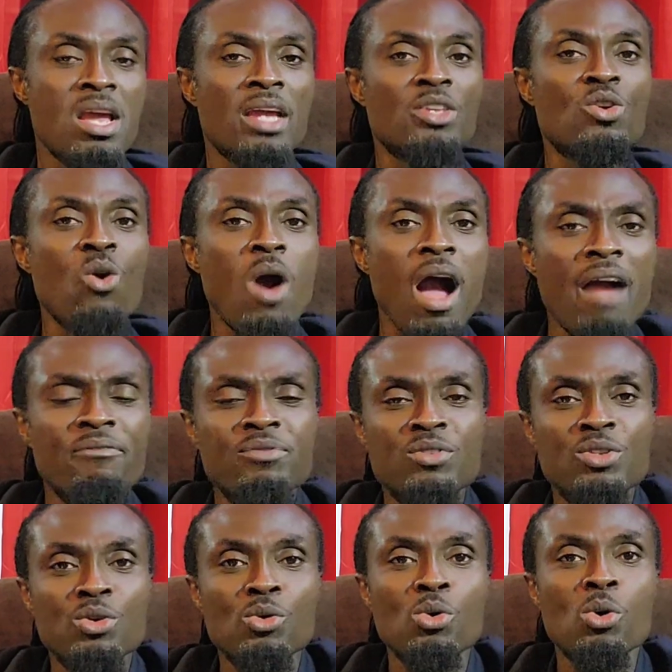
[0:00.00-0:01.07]
You have
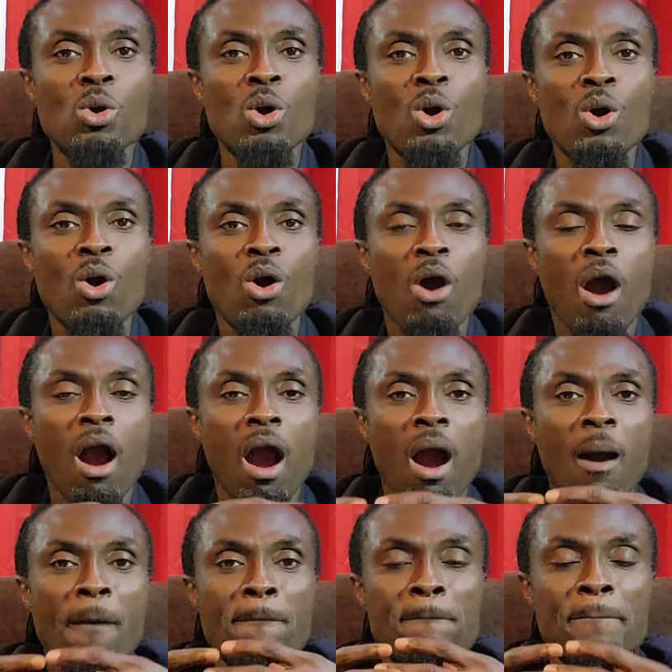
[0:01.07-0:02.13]
to
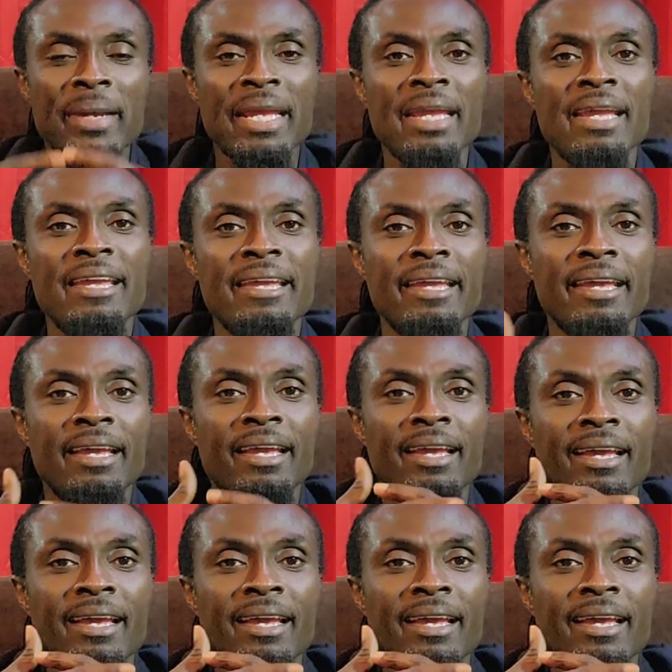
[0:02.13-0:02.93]
be,